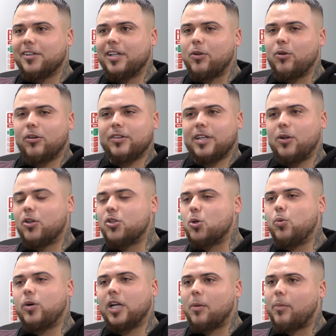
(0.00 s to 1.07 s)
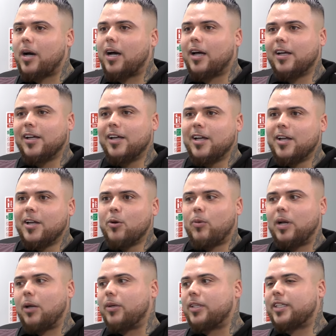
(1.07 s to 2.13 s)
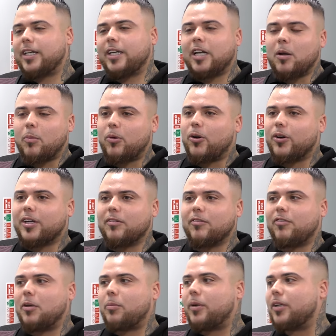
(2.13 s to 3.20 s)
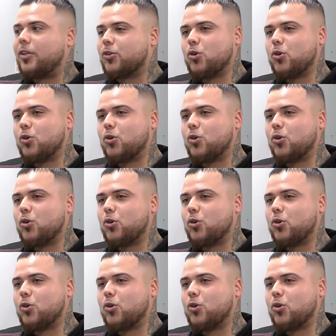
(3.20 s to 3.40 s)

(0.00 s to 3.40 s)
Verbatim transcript: They're not. They're not talking about when they were sitting in the block and flipping